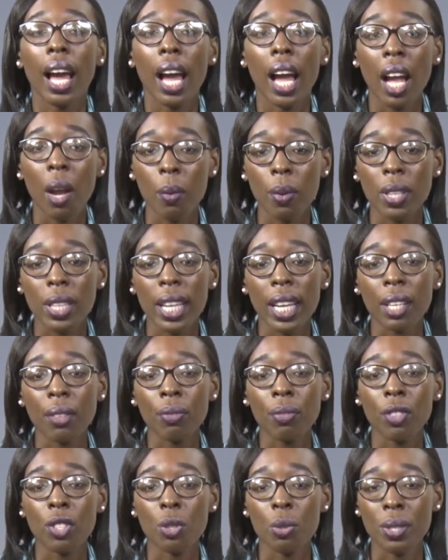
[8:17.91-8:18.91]
I would like
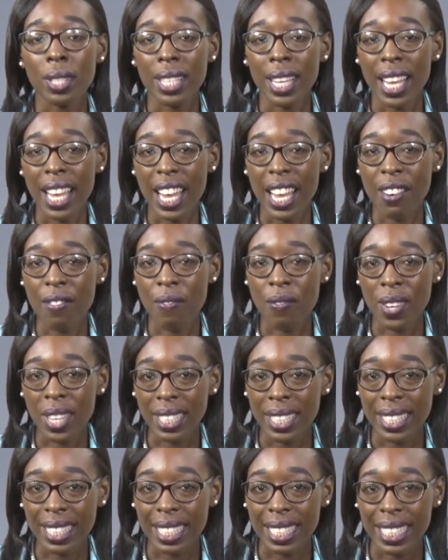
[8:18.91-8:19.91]
for you to
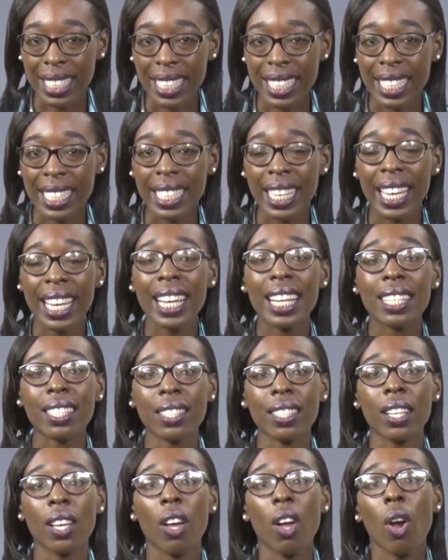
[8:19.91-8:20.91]

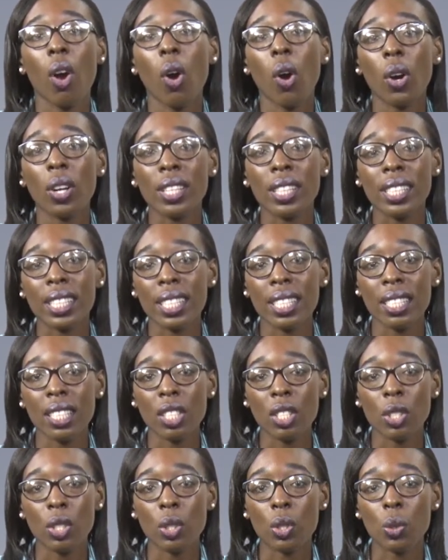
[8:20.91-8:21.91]
investigate on these
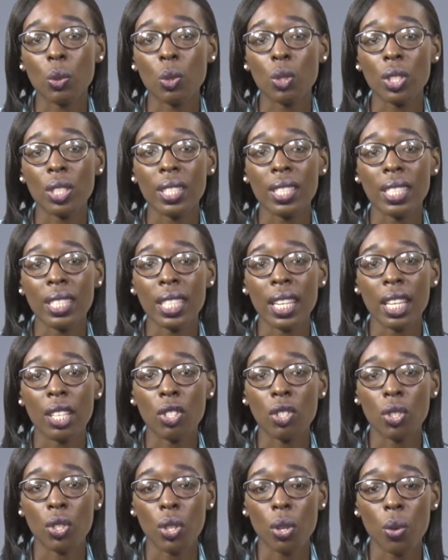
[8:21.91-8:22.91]
institutions
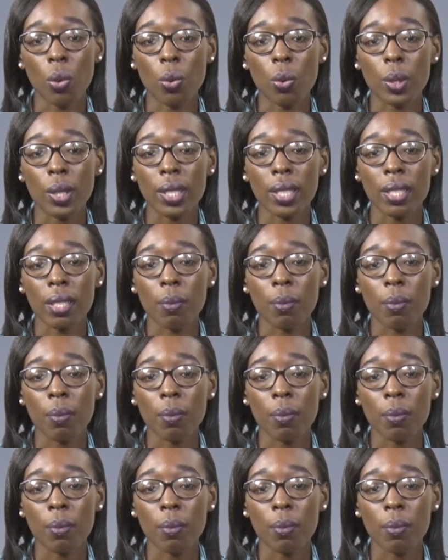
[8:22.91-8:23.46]
and NGOs.